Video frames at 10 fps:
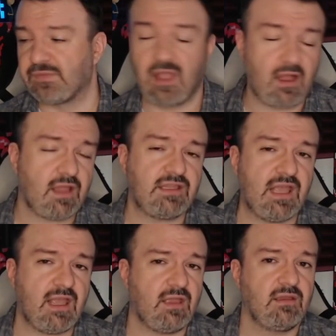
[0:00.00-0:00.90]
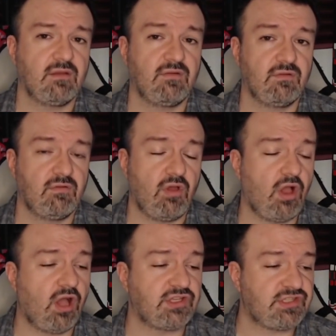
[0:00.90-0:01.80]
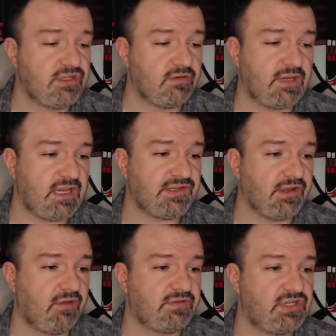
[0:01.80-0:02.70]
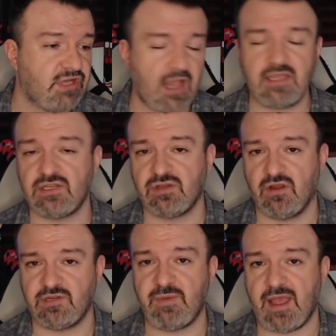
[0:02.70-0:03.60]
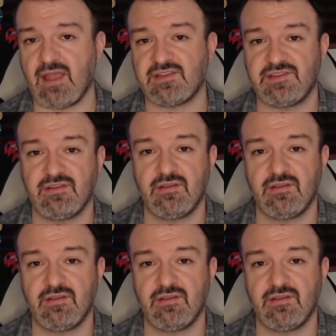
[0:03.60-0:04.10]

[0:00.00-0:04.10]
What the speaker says: I get a series of giant chargebacks